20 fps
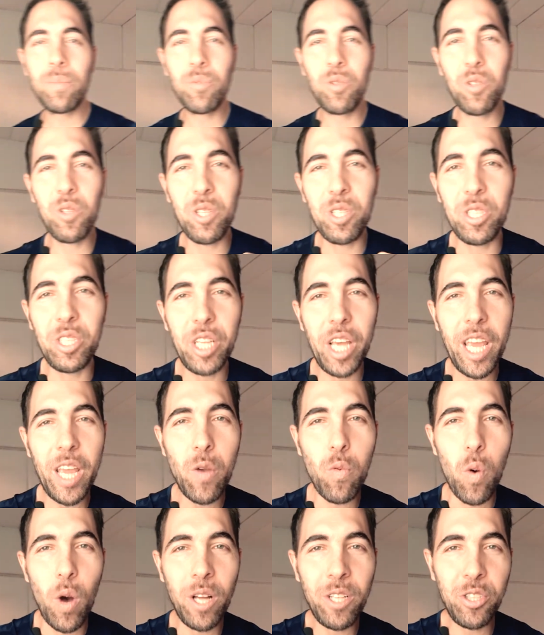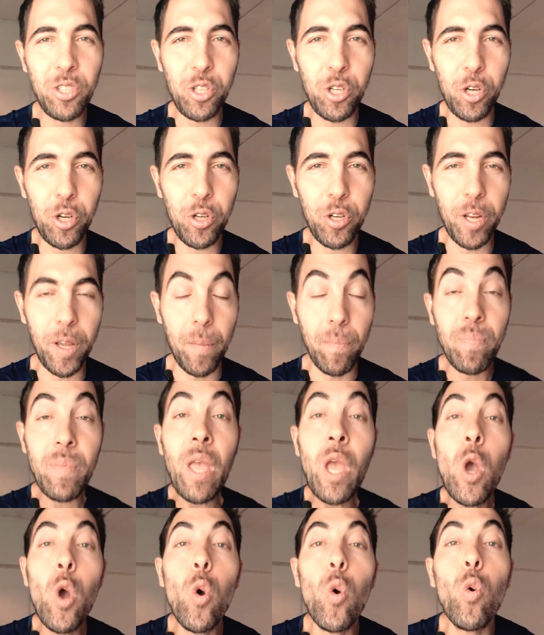to the Day One Journey,
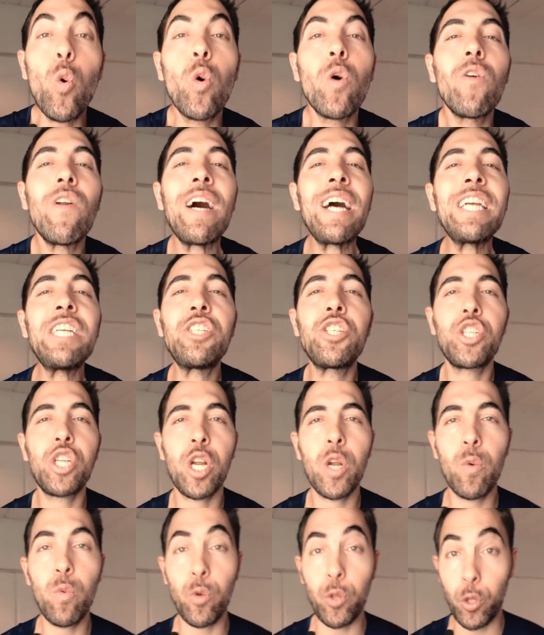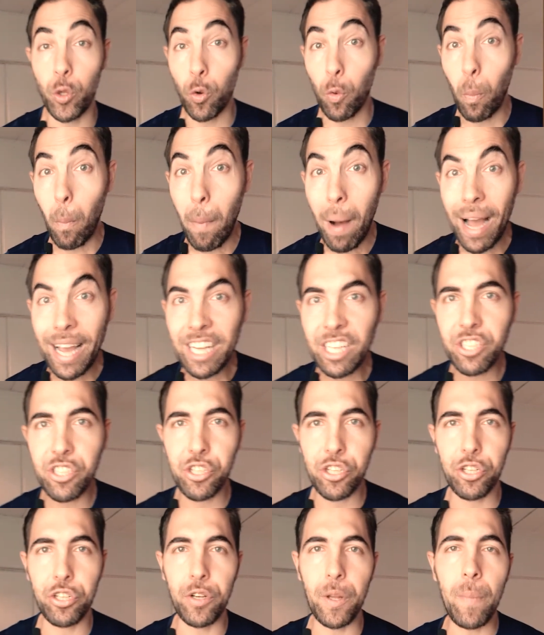where I share with you my
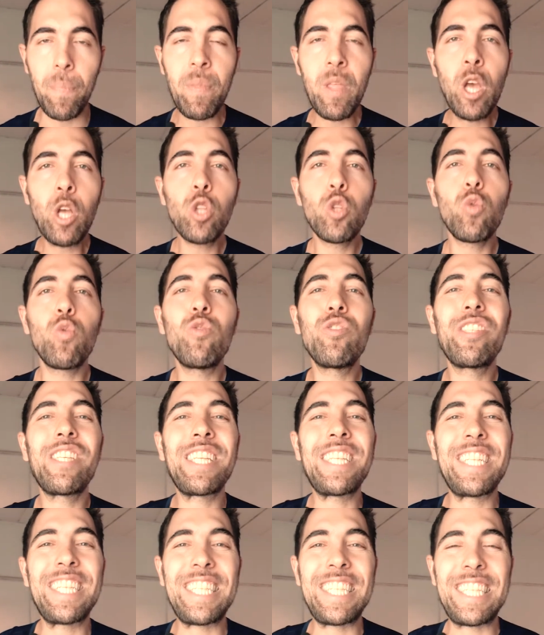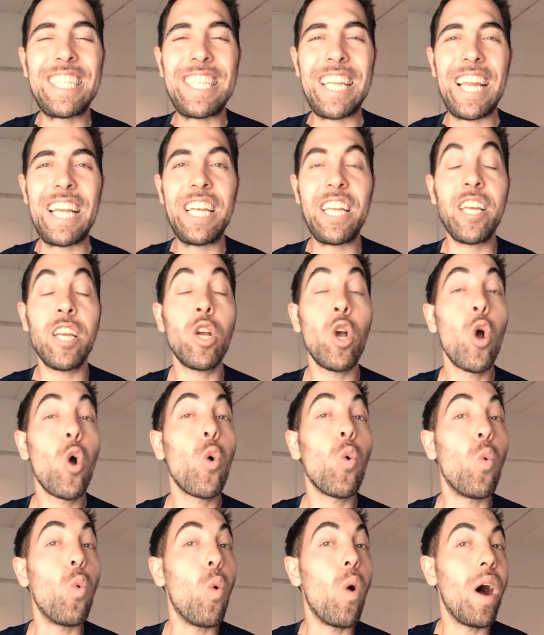journey towards understanding
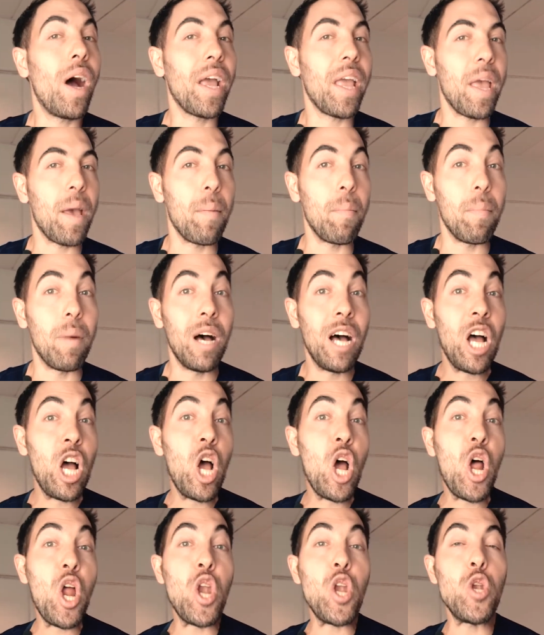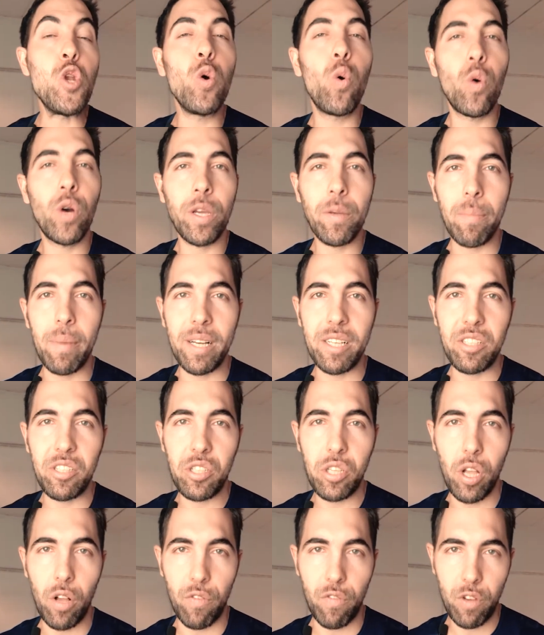who I am, knowing
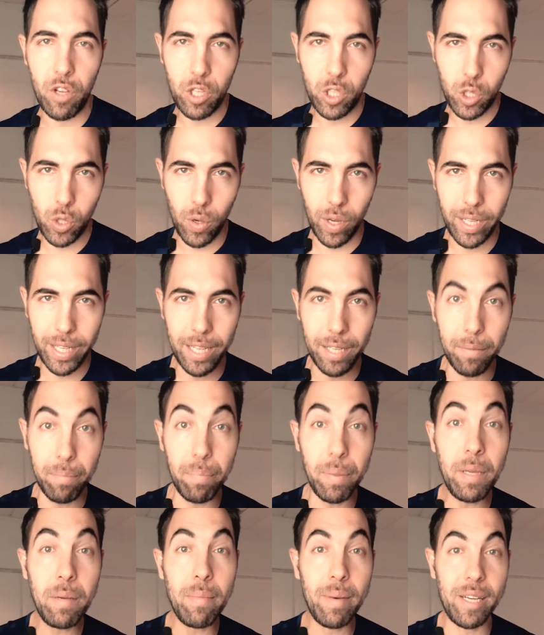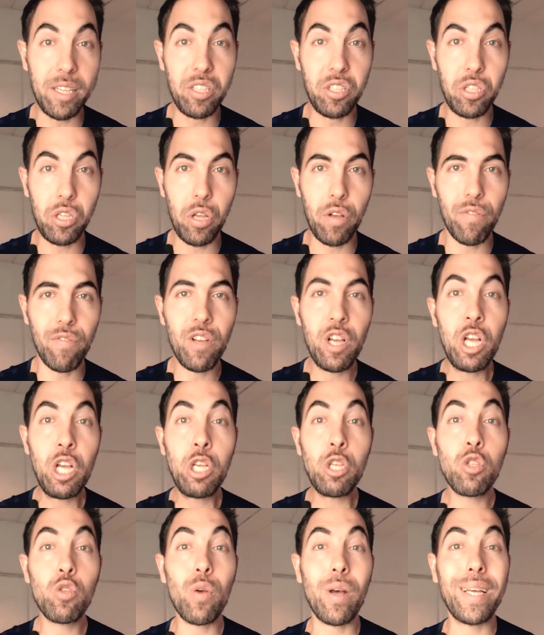myself so I can be myself,
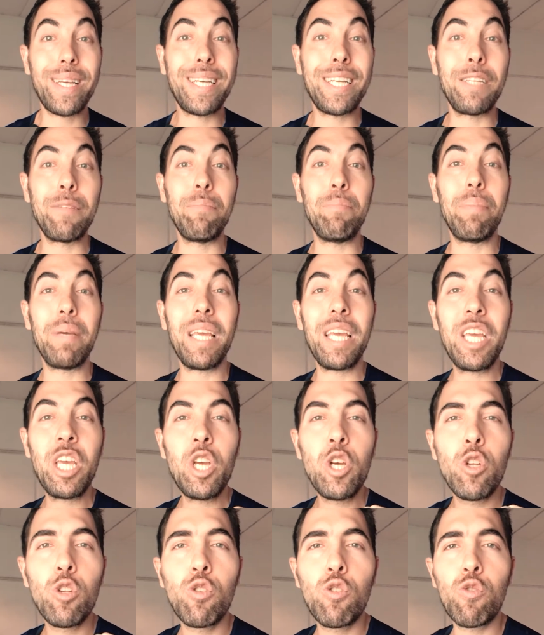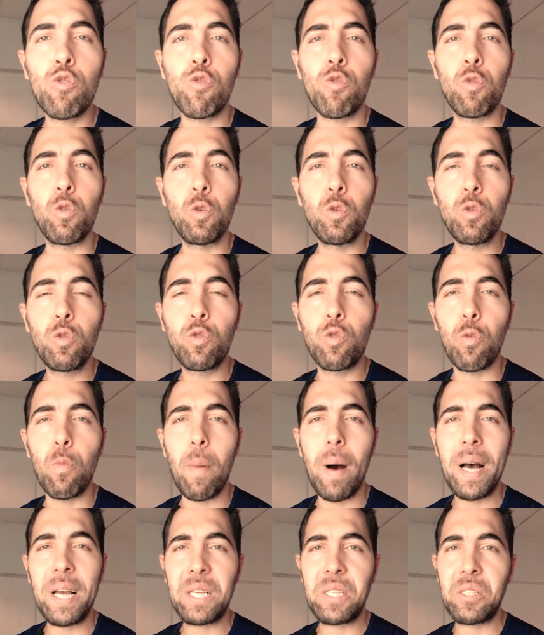so I can be true to
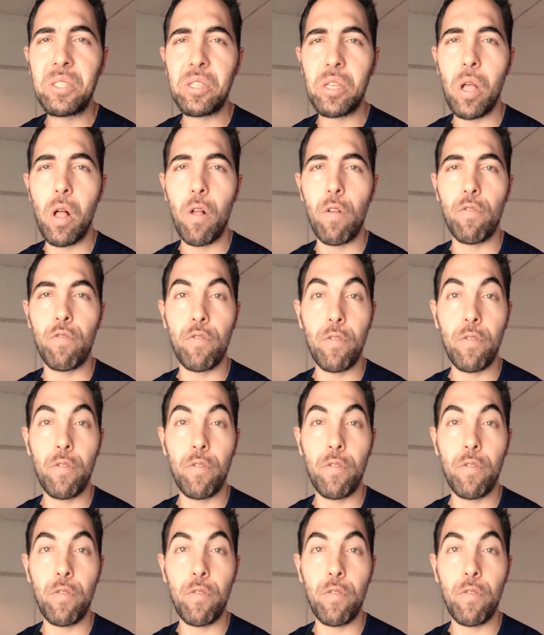myself.